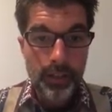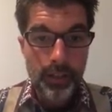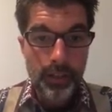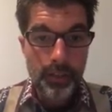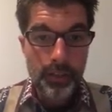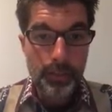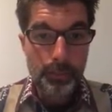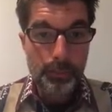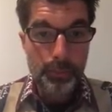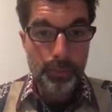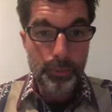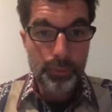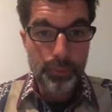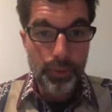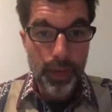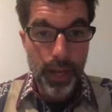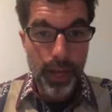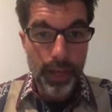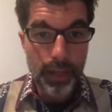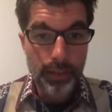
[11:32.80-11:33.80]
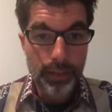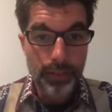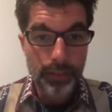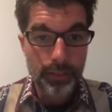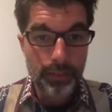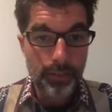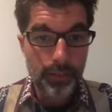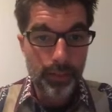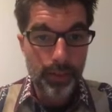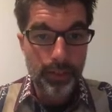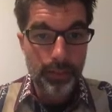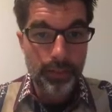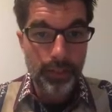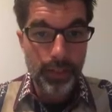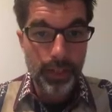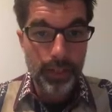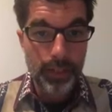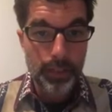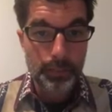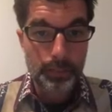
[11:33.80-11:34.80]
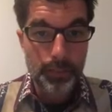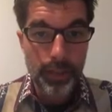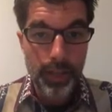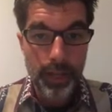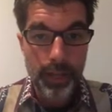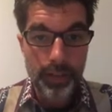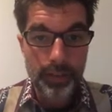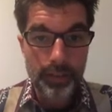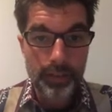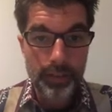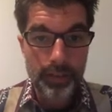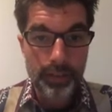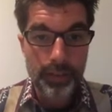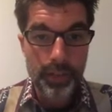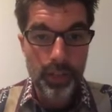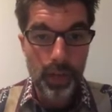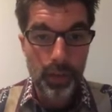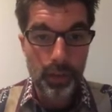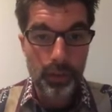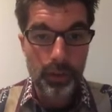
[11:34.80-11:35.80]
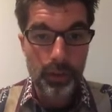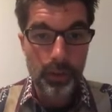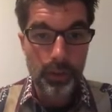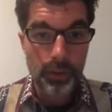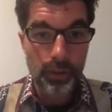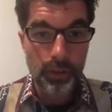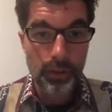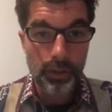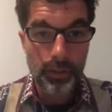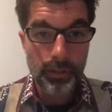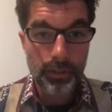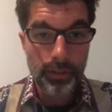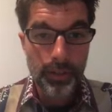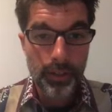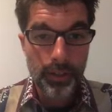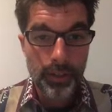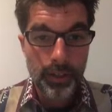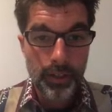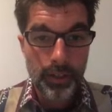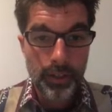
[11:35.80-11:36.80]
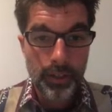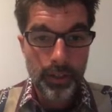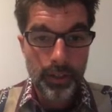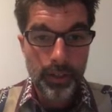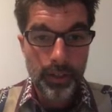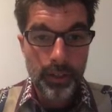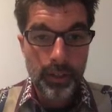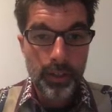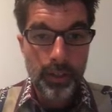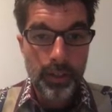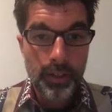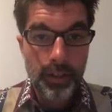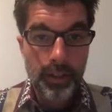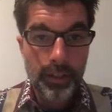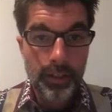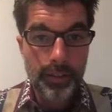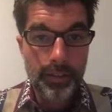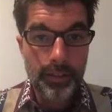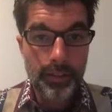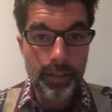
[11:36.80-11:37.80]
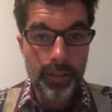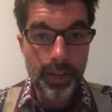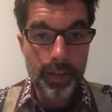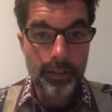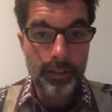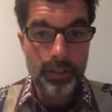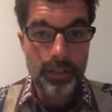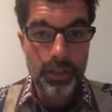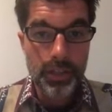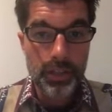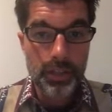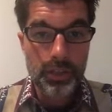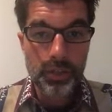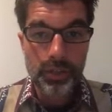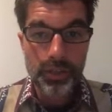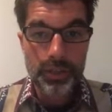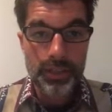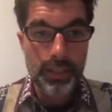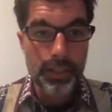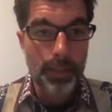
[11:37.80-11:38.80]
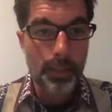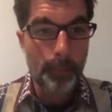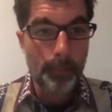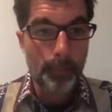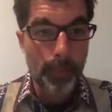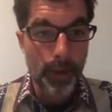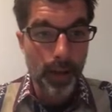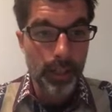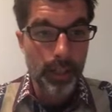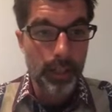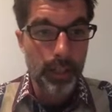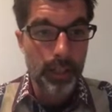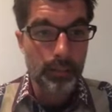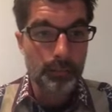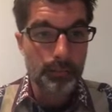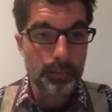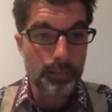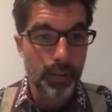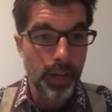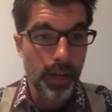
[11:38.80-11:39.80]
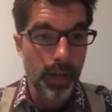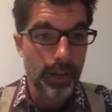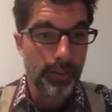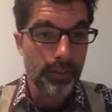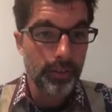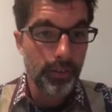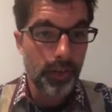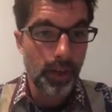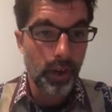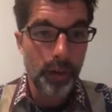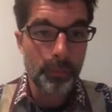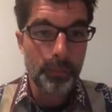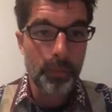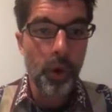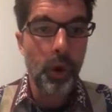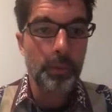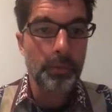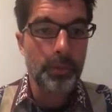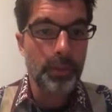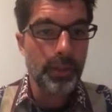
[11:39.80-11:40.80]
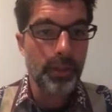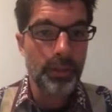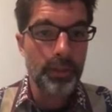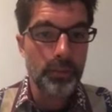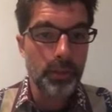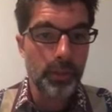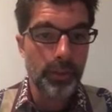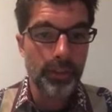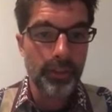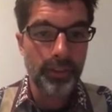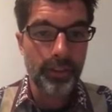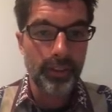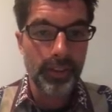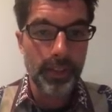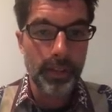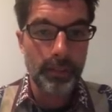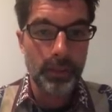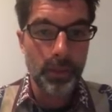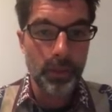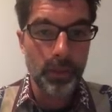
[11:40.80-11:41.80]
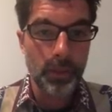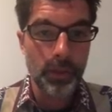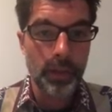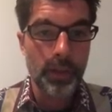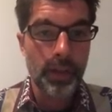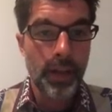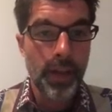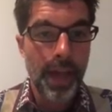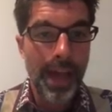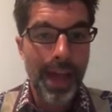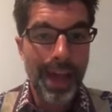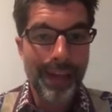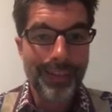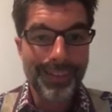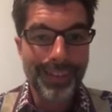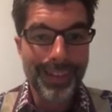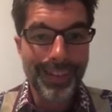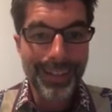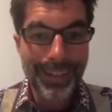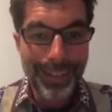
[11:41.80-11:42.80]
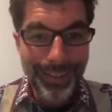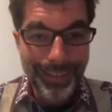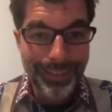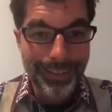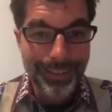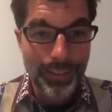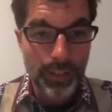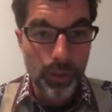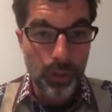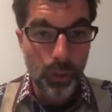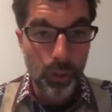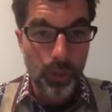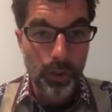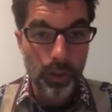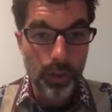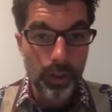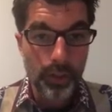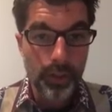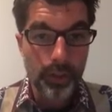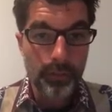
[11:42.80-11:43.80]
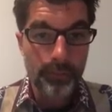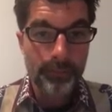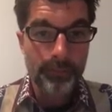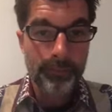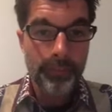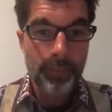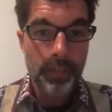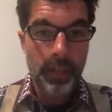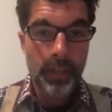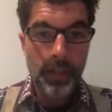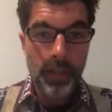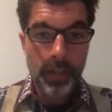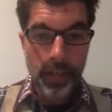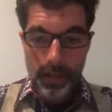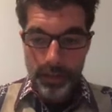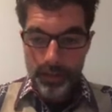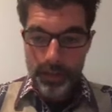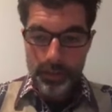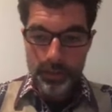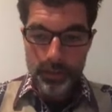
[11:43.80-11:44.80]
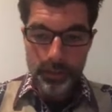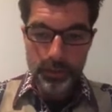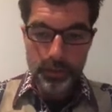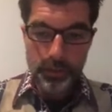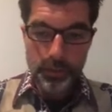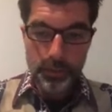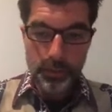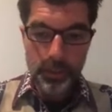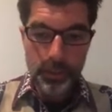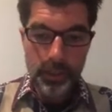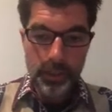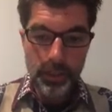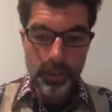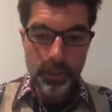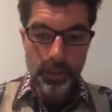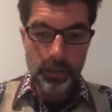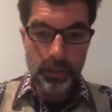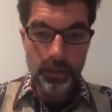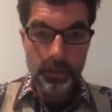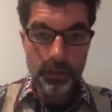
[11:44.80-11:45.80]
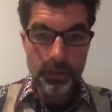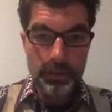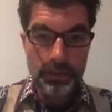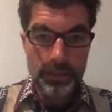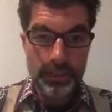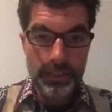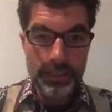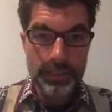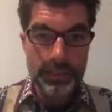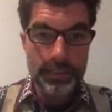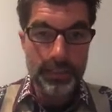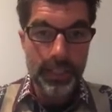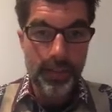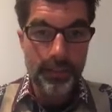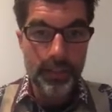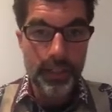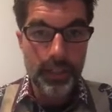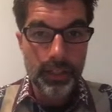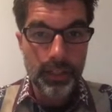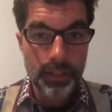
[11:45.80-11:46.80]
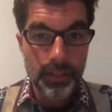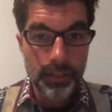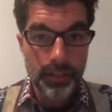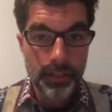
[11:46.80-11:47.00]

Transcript: The price, you can select the price, the total, and let's see. It's just going to do this at the market price. No, because I'm doing this as a limit order. As an instant order, I'm going to do 0.067.